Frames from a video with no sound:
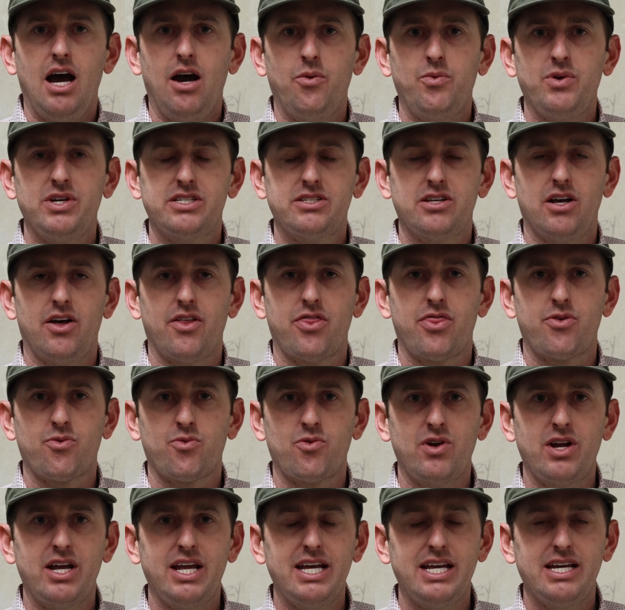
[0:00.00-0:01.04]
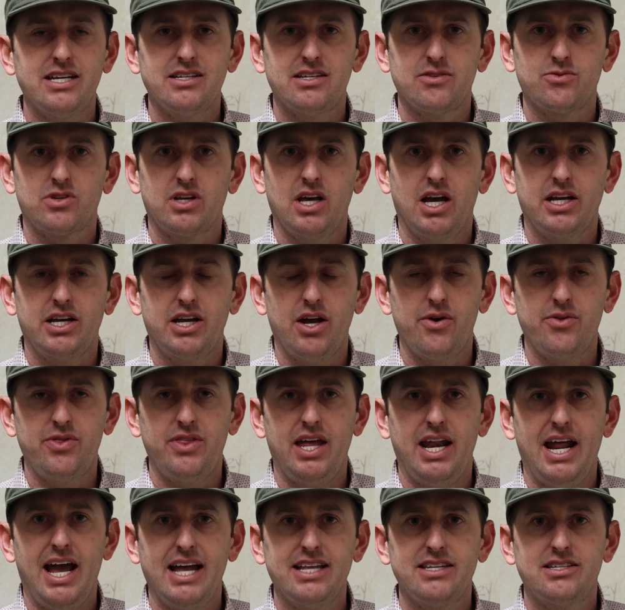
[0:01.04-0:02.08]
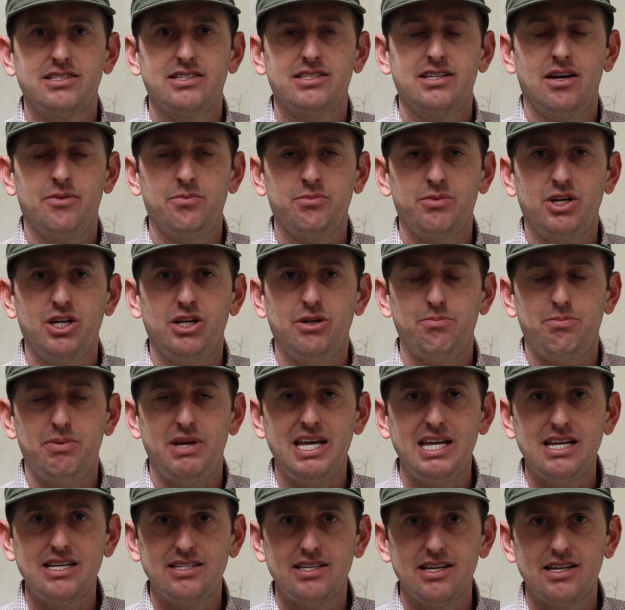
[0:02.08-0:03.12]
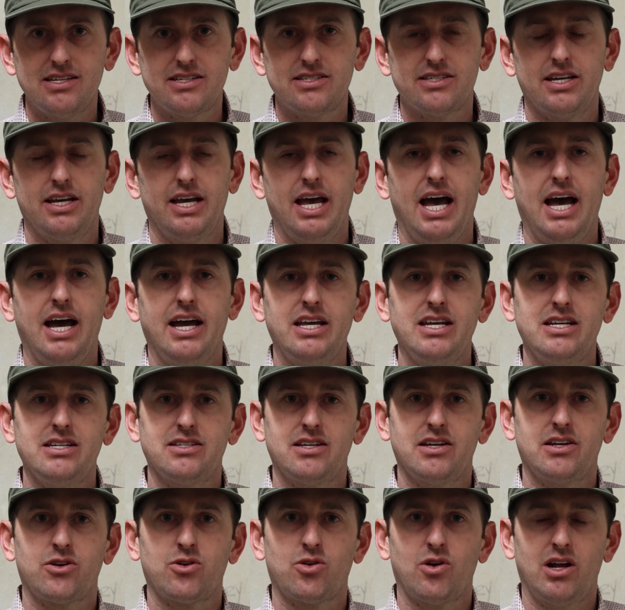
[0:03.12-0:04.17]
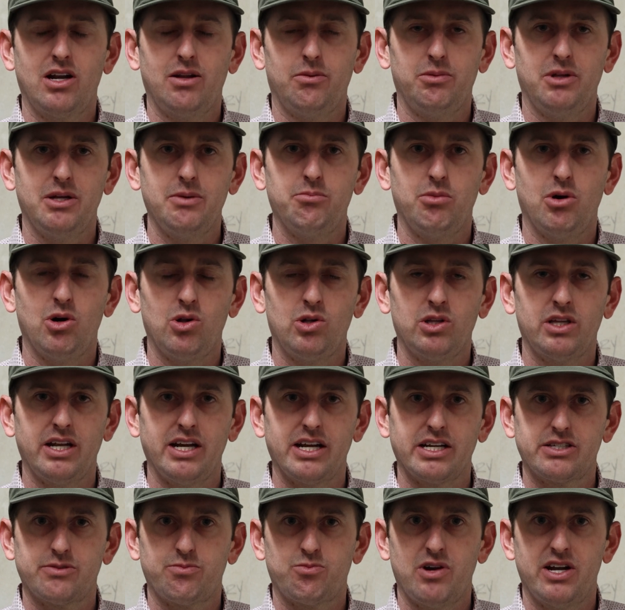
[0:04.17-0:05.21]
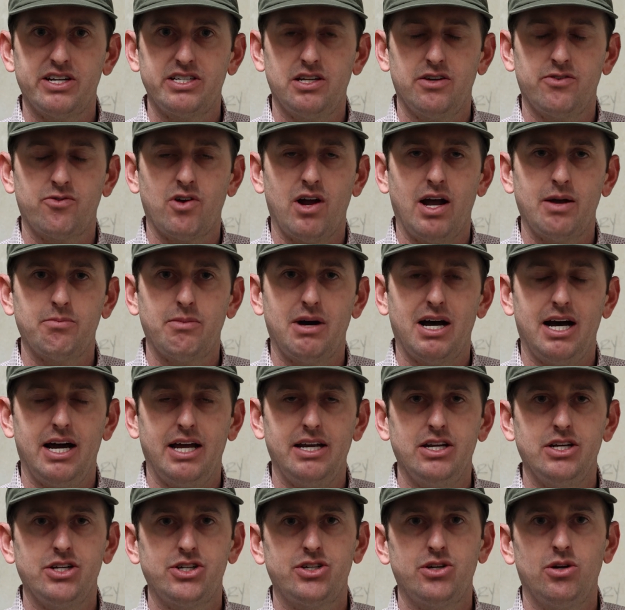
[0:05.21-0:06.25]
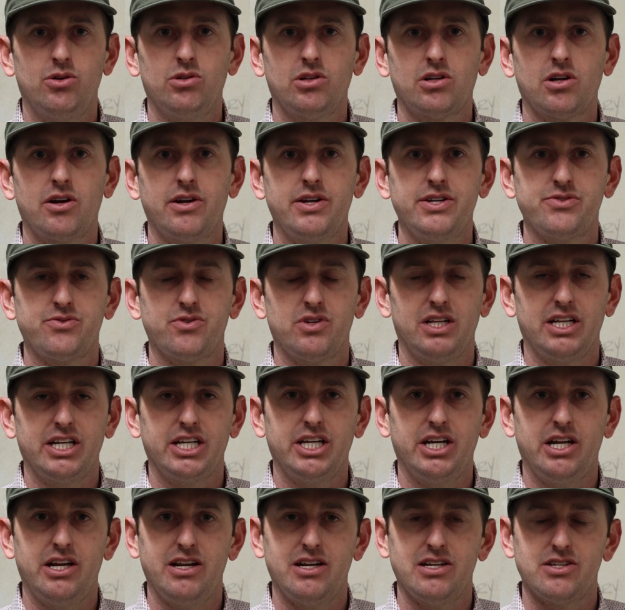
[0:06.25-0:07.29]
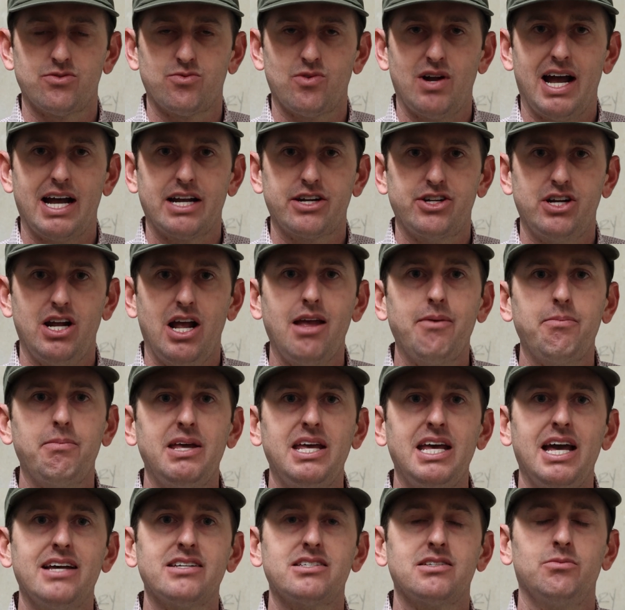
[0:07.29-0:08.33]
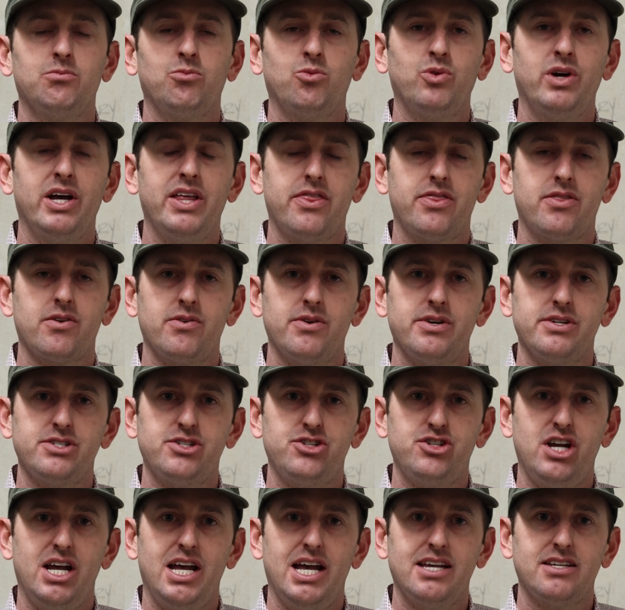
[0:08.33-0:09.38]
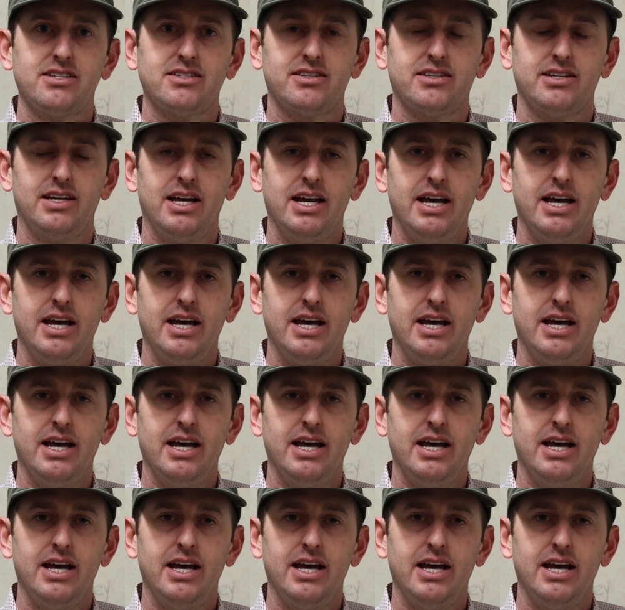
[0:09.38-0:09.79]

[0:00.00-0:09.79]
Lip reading: we saw 3 as a goat that had some good pieces. He's incredibly bold and expressive right behind his shoulder. He's really good in his rack shape. He has some width through his chest.